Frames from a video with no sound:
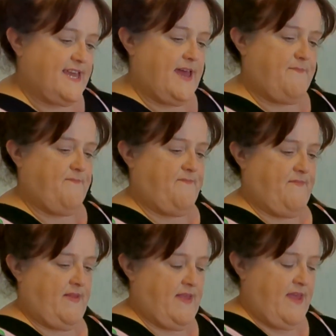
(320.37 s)
it.
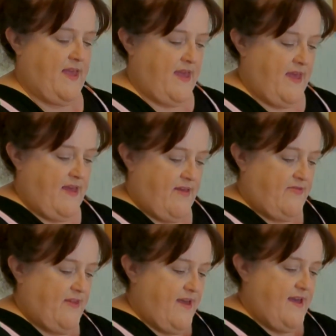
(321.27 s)

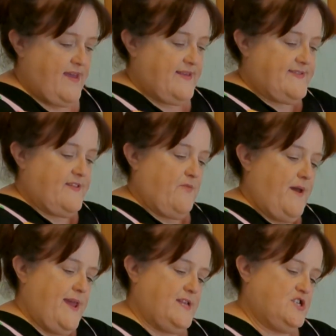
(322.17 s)
That is the
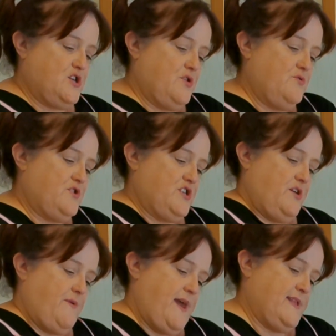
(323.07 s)
way to do
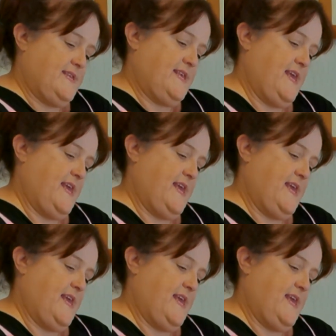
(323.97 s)
it.